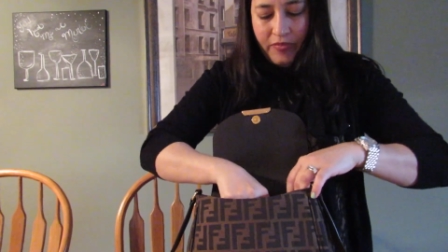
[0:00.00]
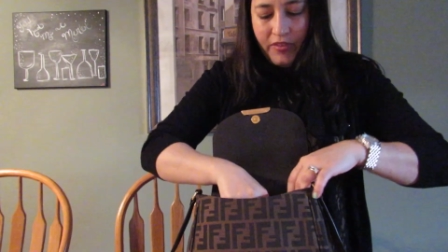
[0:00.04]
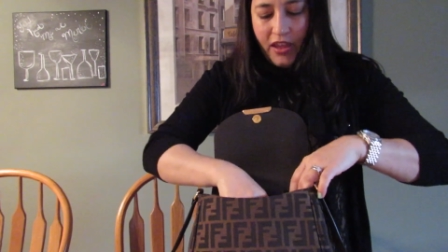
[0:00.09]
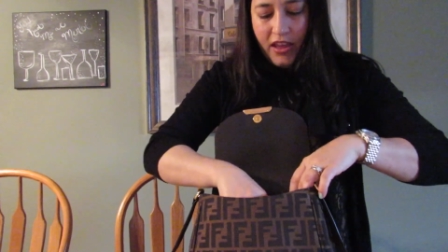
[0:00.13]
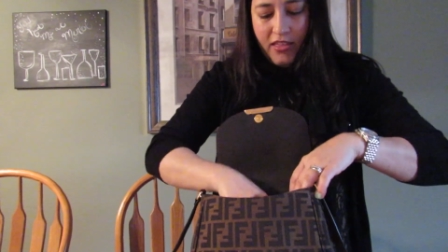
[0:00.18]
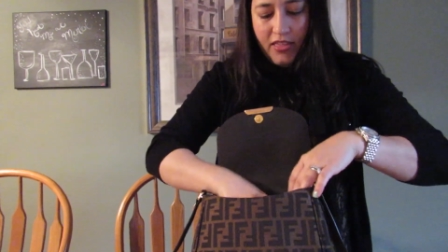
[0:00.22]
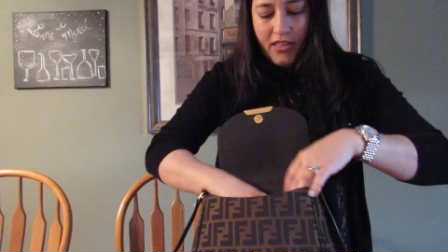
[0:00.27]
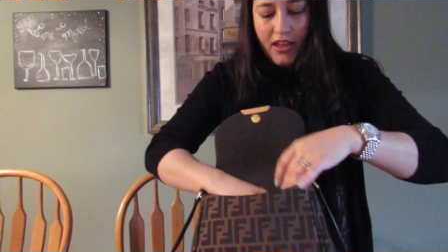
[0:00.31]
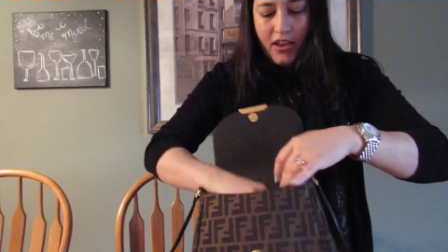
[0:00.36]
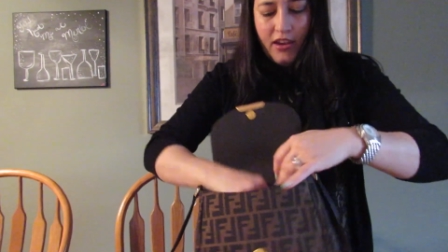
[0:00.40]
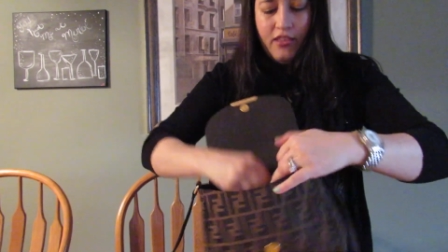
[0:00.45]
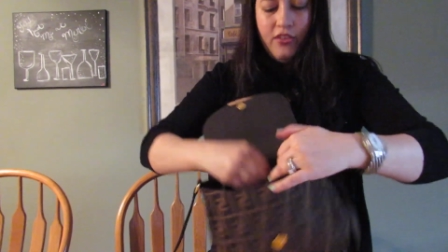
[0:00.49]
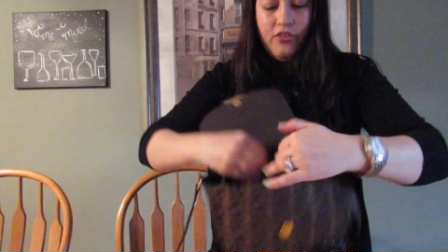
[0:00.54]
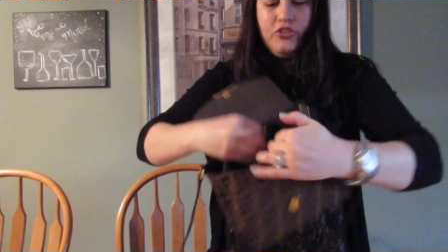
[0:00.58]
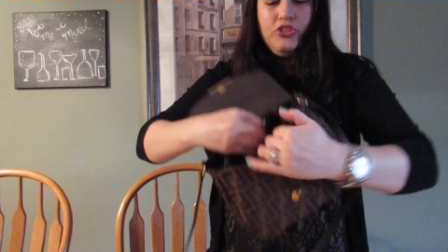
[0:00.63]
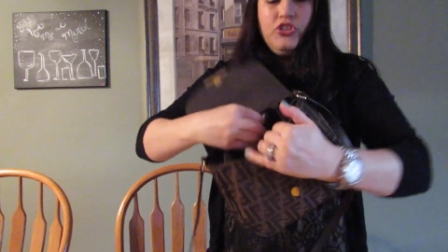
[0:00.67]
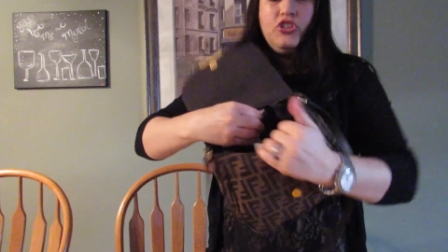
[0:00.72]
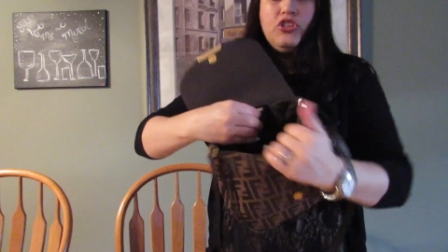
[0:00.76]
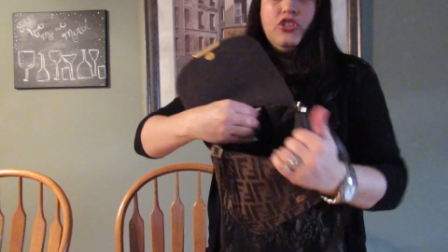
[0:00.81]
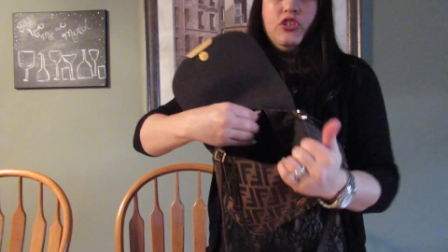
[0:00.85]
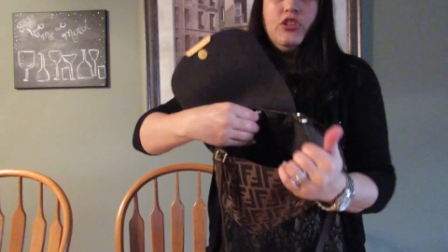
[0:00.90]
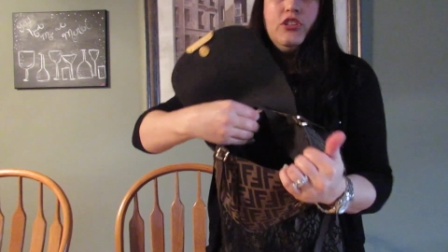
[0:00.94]
And then
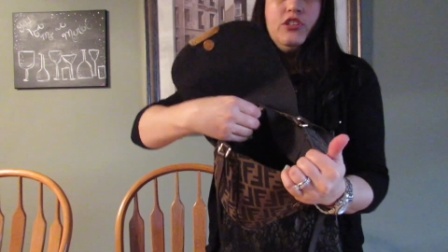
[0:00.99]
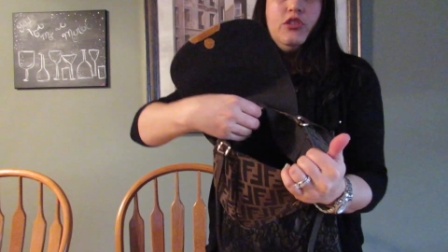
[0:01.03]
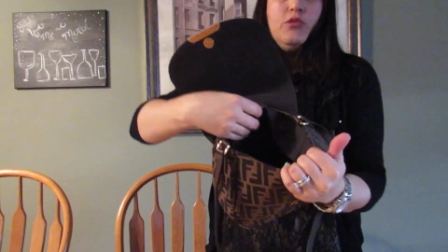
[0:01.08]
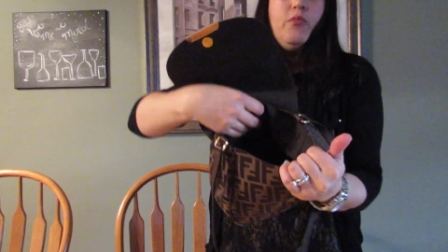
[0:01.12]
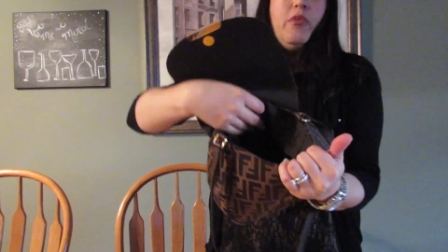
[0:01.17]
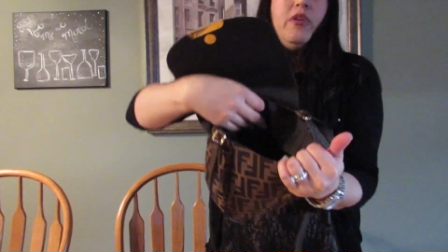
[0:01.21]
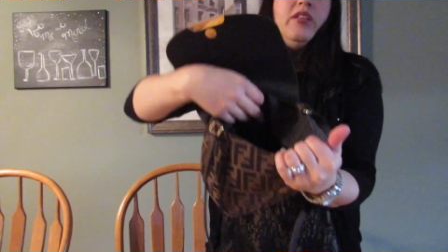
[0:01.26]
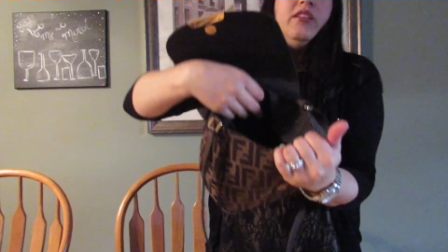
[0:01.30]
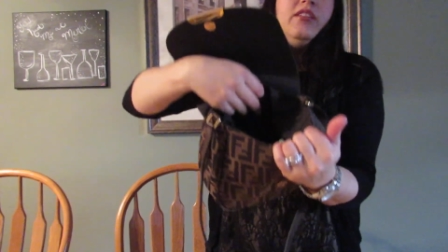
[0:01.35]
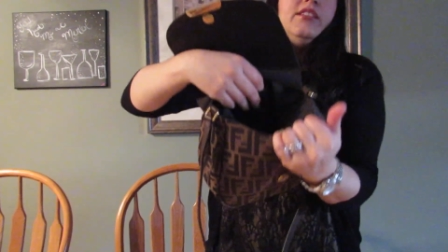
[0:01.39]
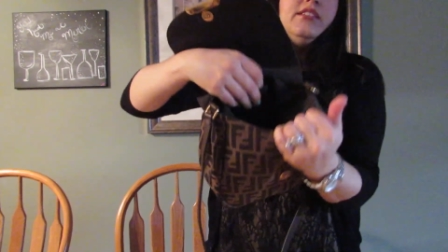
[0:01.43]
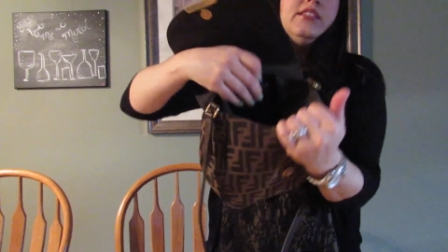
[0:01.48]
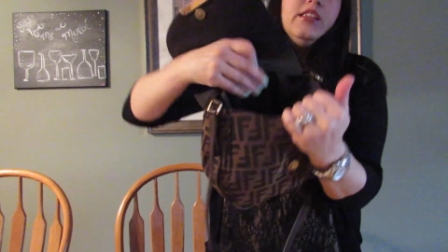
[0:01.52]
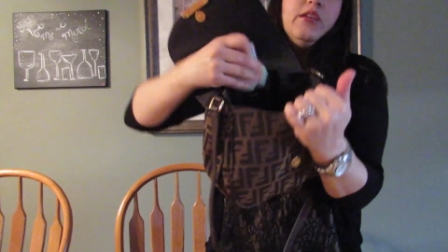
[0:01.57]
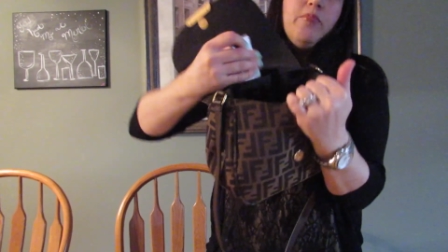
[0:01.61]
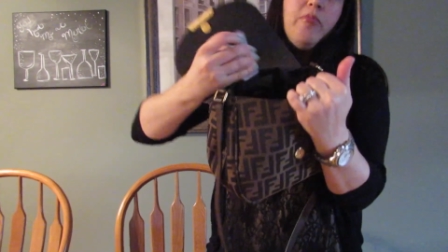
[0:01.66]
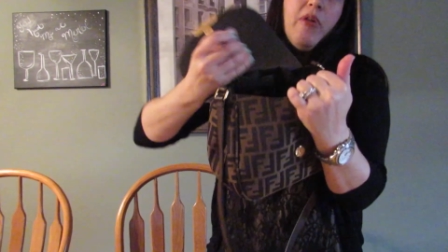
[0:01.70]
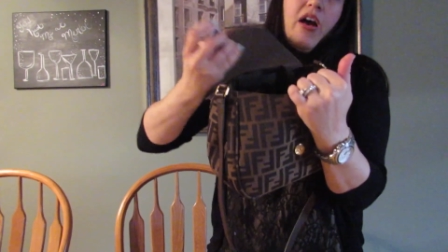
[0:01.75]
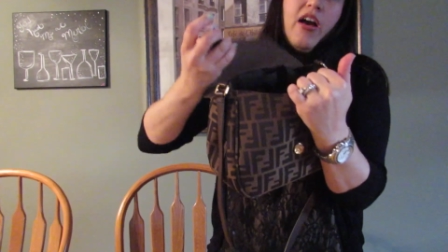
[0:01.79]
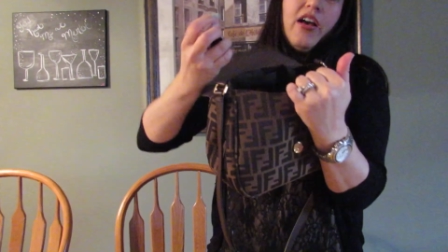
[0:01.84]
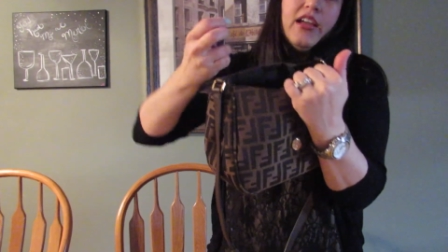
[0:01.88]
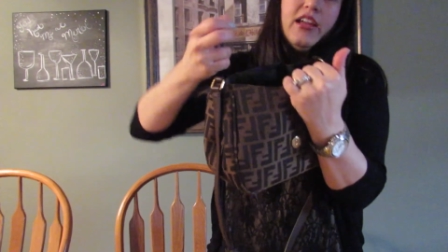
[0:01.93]
there's just this one
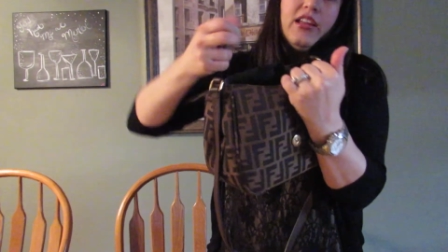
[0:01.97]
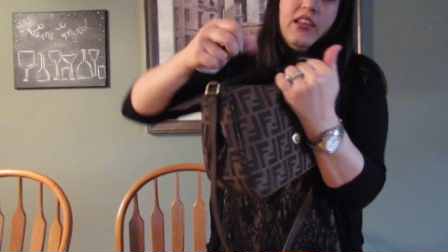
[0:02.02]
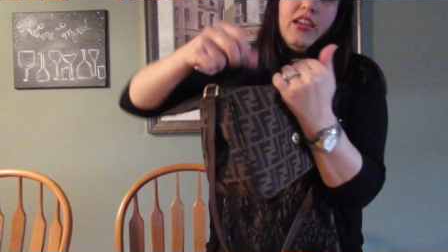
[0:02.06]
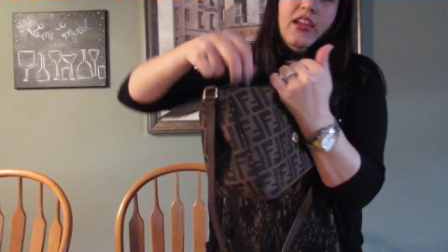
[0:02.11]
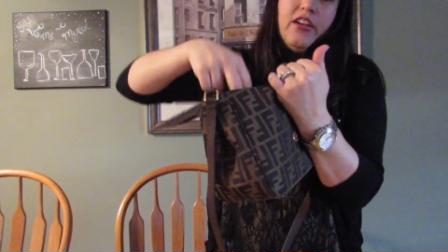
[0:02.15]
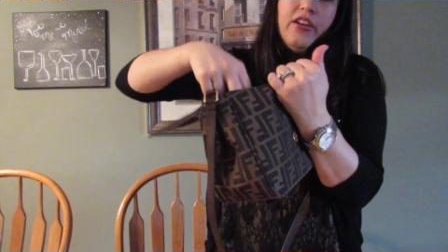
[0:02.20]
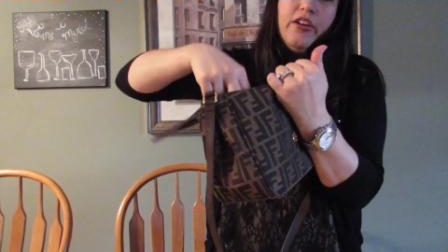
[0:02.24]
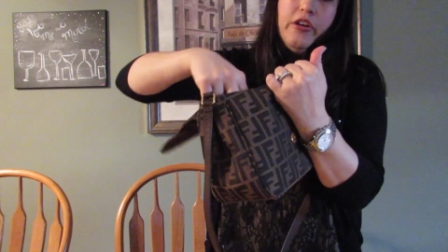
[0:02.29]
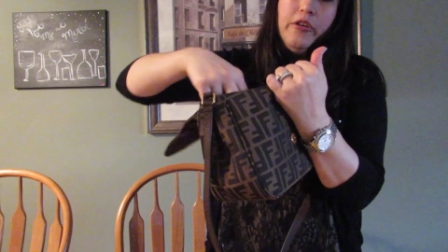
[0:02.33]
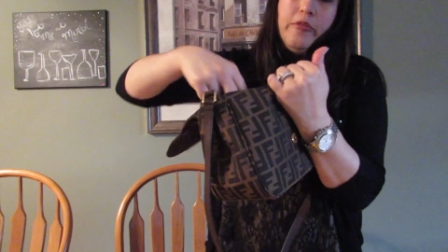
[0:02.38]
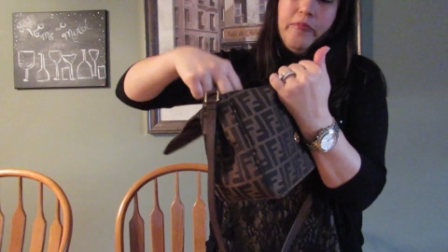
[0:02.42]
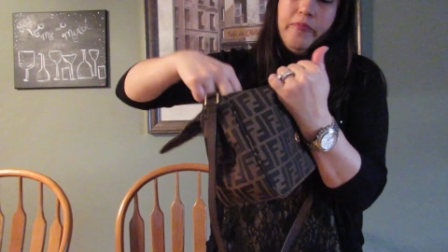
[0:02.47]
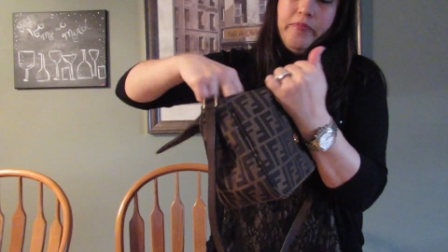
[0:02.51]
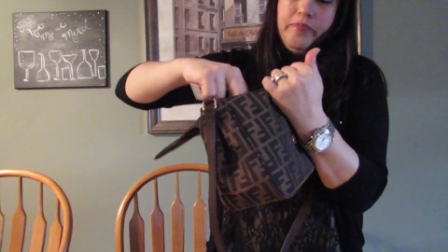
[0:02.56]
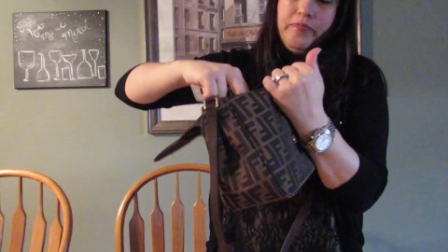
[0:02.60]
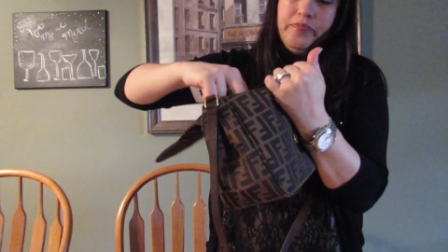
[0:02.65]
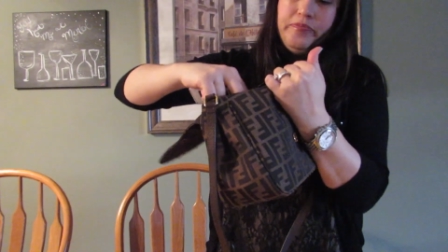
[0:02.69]
slip pocket here.